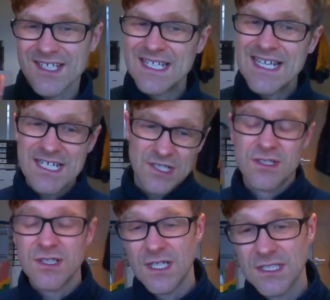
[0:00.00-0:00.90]

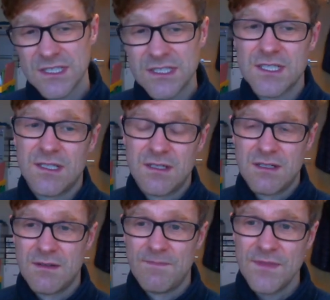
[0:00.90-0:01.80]
distrust
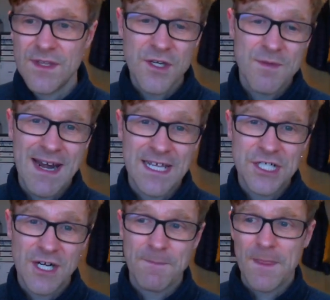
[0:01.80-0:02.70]
the new
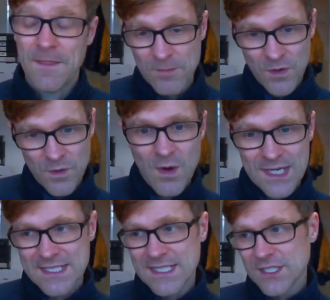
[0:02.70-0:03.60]
manager, and the more the
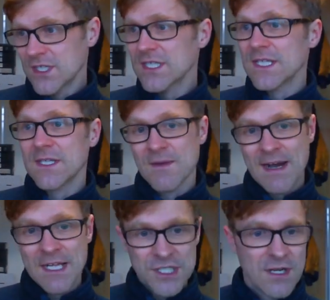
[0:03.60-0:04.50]
workers distrusted the new
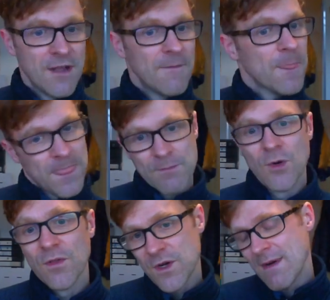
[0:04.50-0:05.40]
manager, the
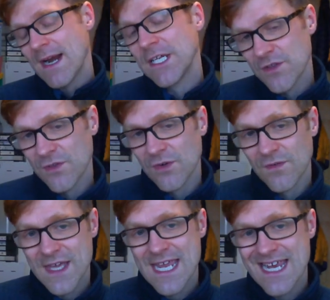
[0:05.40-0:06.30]
more the new manager thought
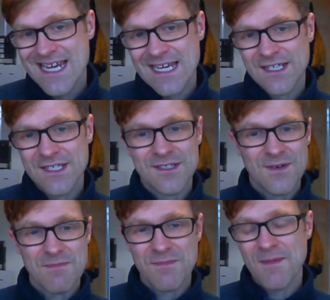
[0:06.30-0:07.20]
that he needed to
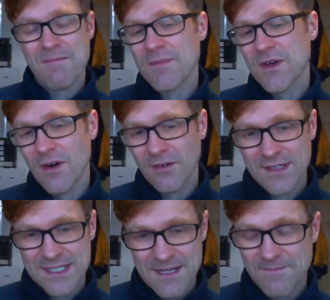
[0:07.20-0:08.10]
implement
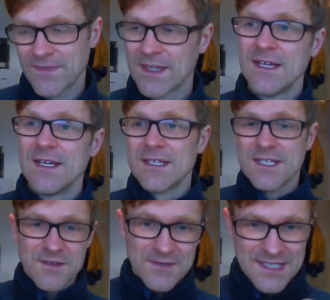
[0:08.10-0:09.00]
bureaucracy.
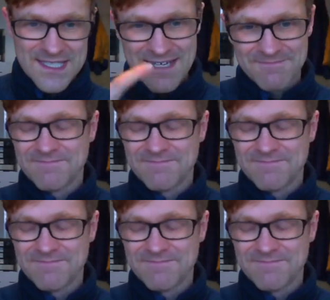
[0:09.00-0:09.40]
So Gouldner said